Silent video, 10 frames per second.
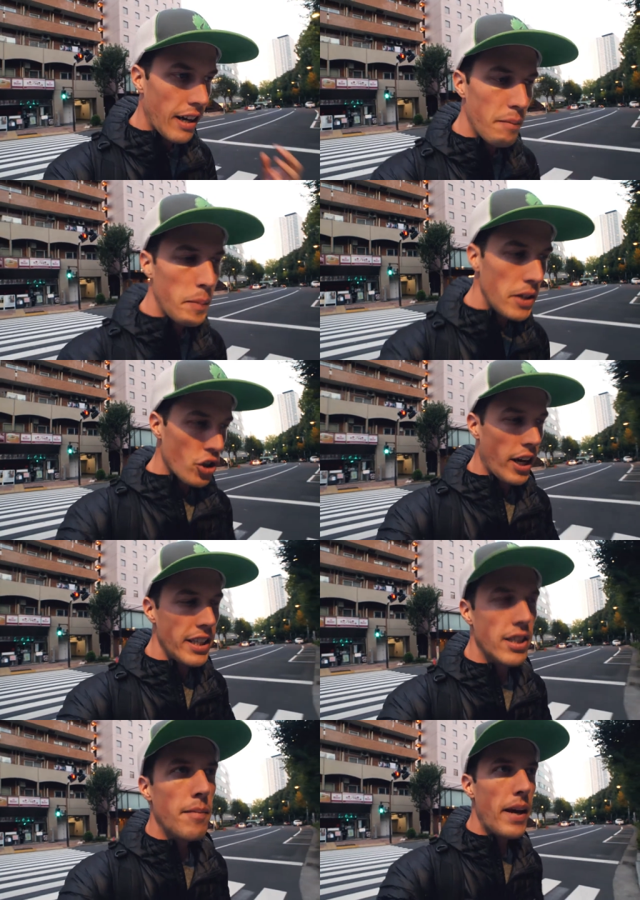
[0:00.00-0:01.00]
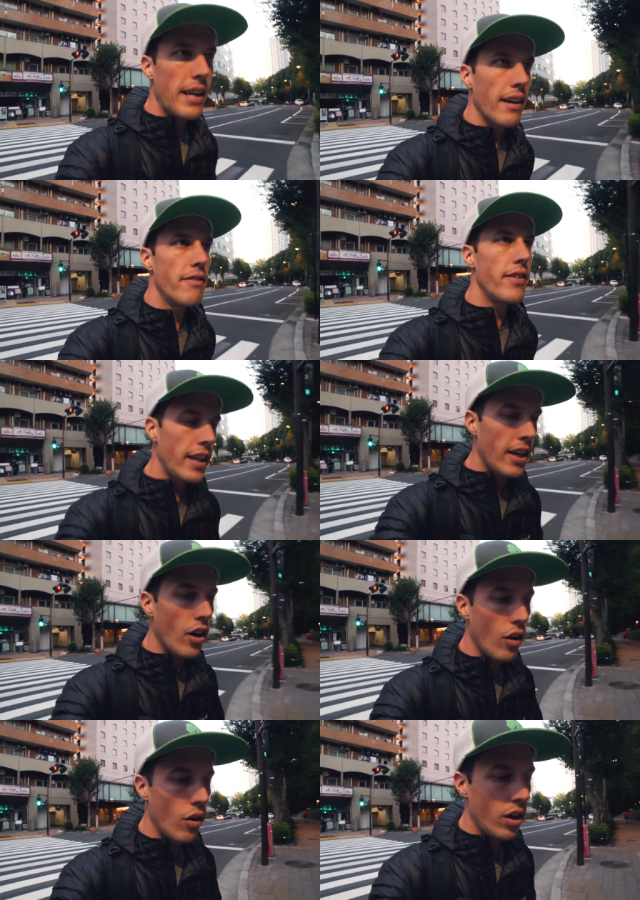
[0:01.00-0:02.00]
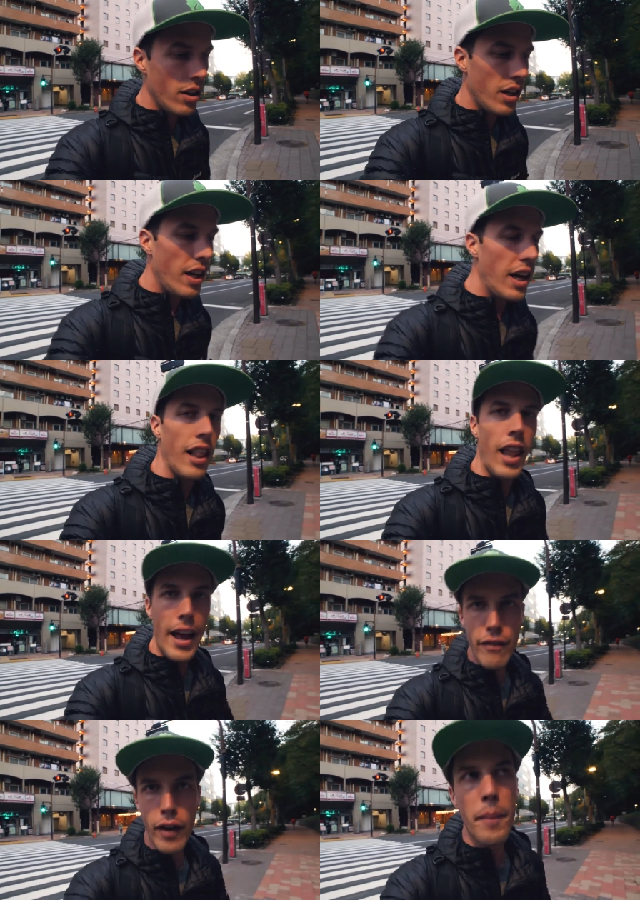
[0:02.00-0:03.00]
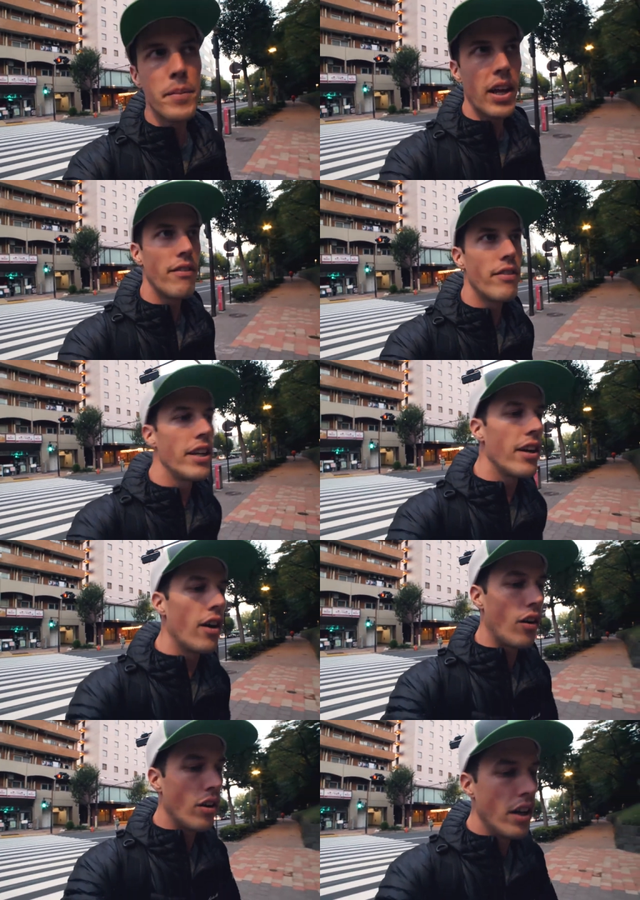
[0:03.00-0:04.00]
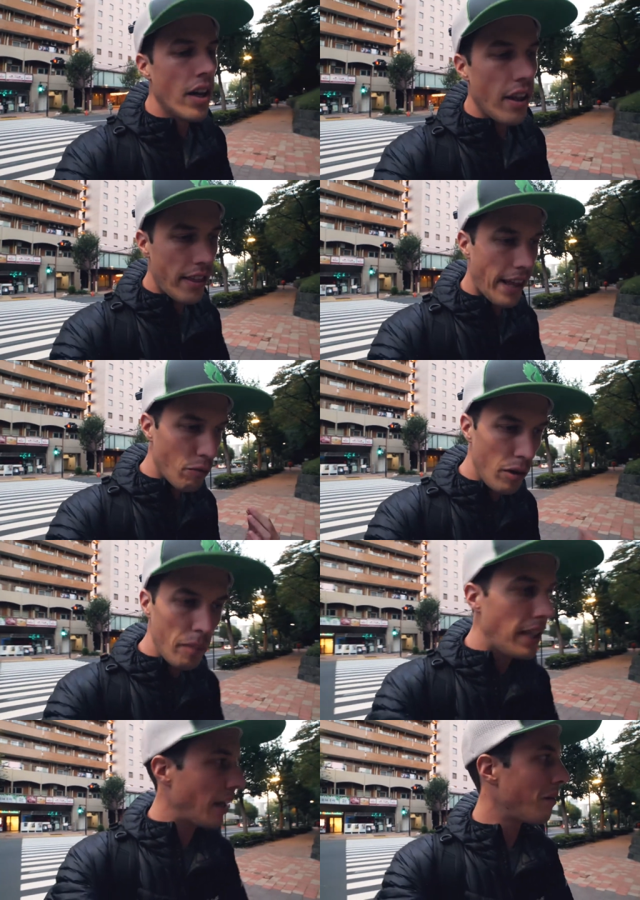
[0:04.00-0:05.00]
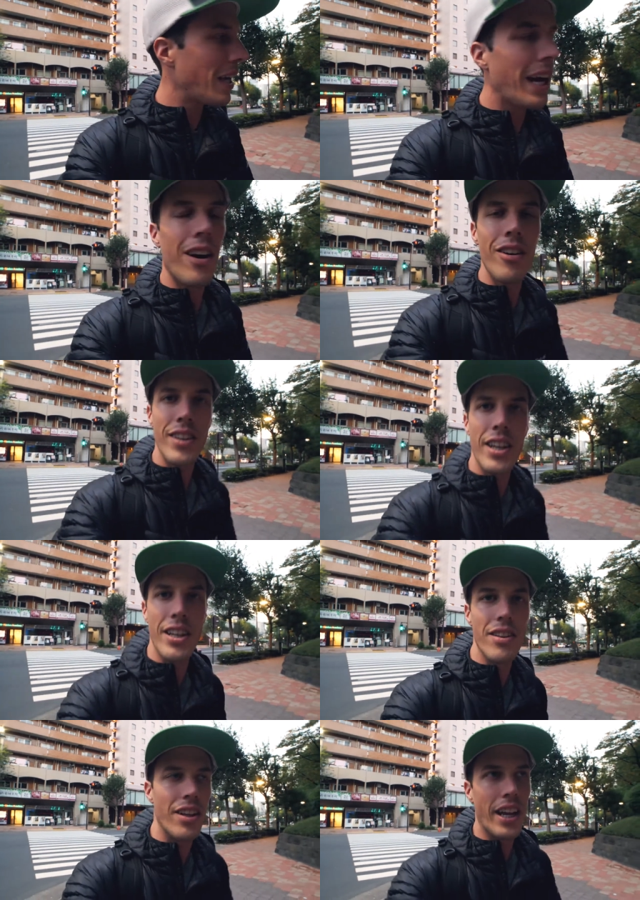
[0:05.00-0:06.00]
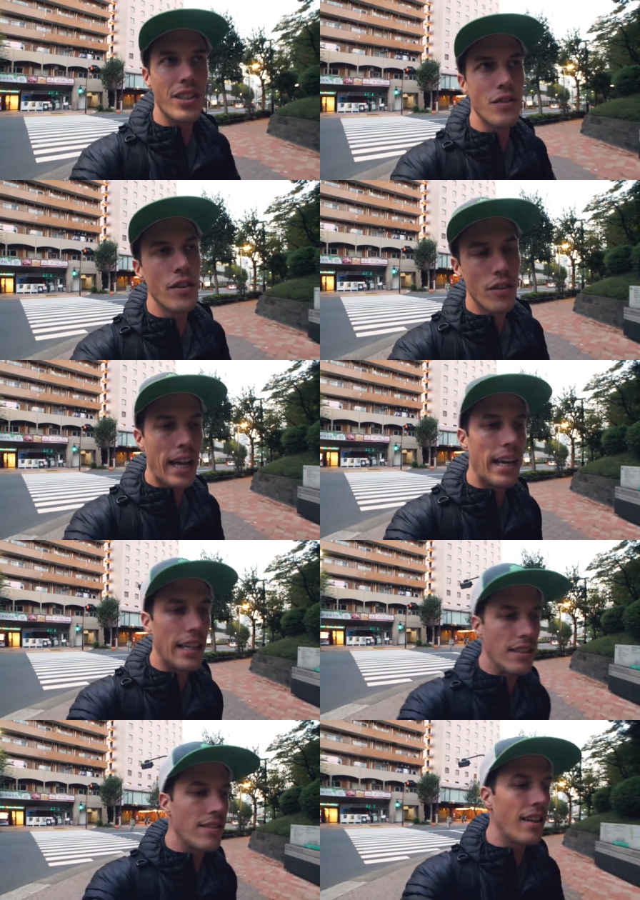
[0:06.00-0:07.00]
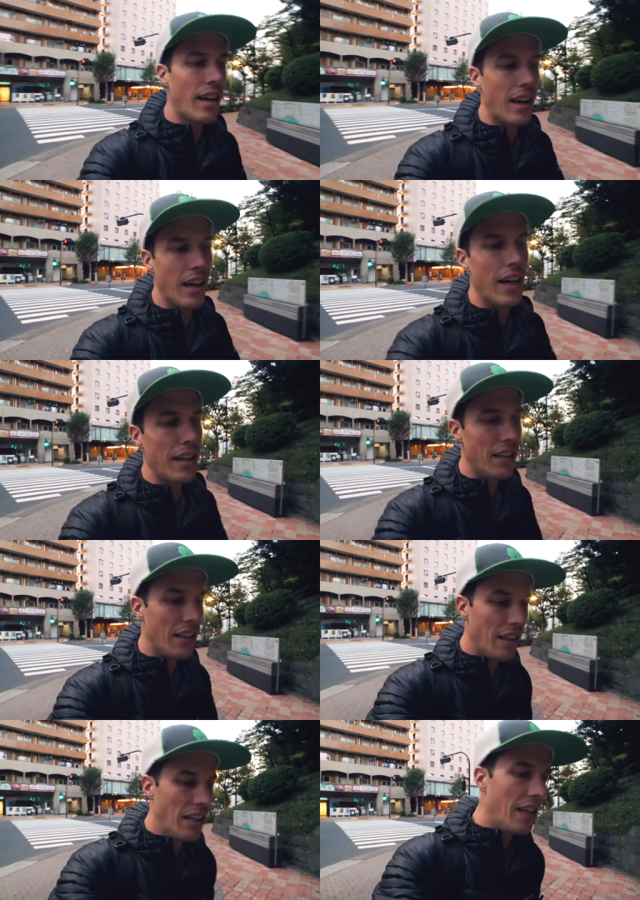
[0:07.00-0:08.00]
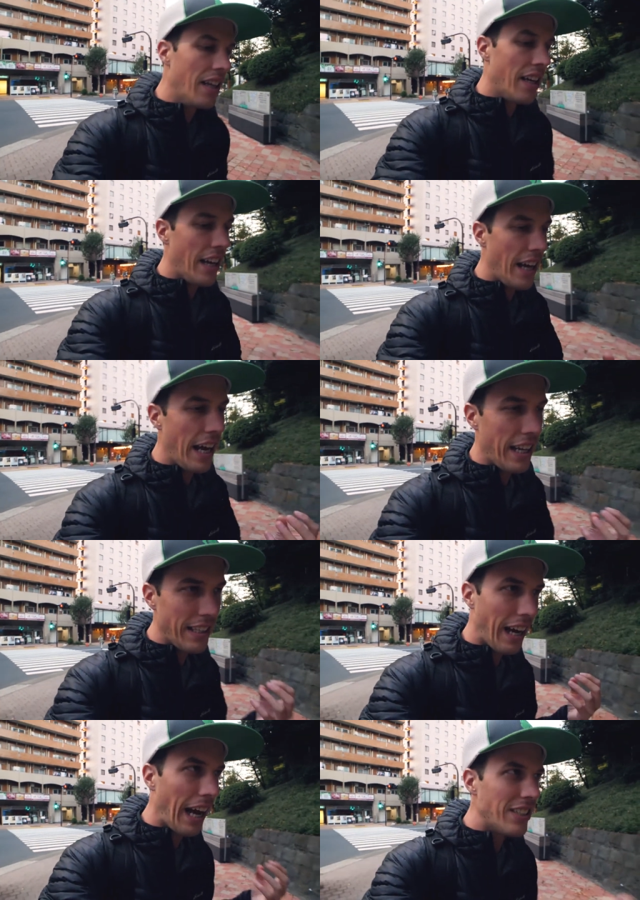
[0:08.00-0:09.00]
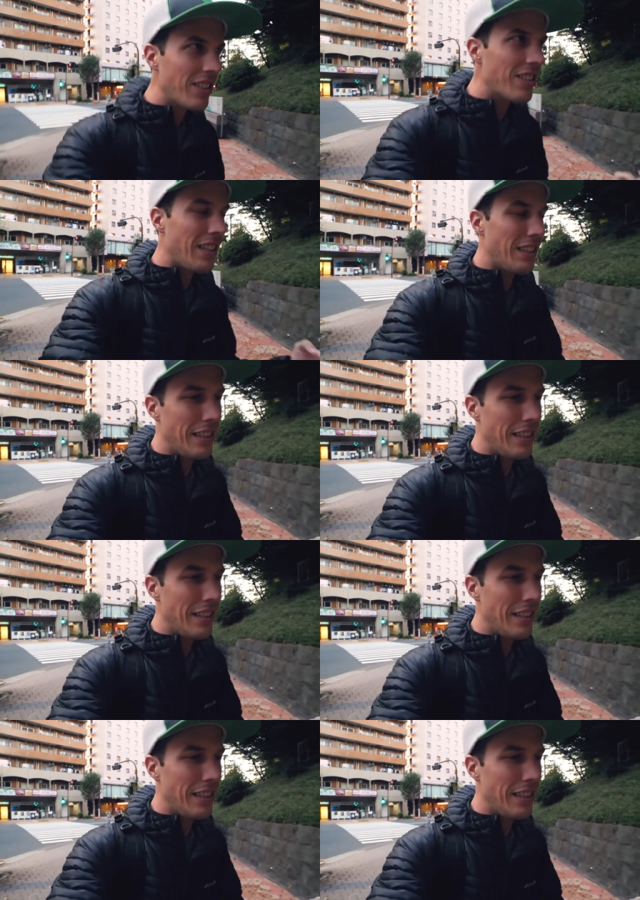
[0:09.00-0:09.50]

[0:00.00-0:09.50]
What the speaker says: I've been trying to make a video, a life update video, that will be coming out in the next few days, and I just